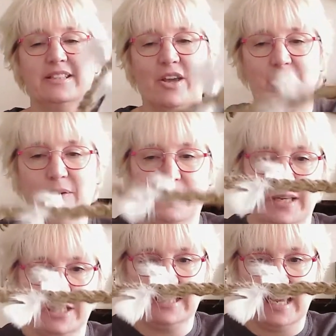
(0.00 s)
So,
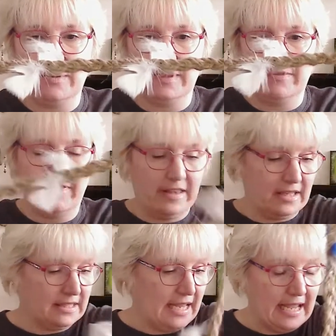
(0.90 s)
witch's ladder with the
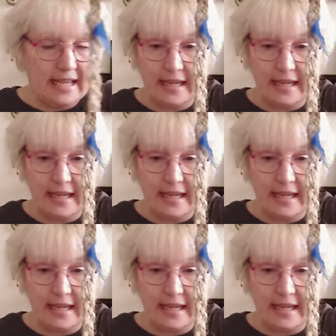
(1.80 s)
feathers.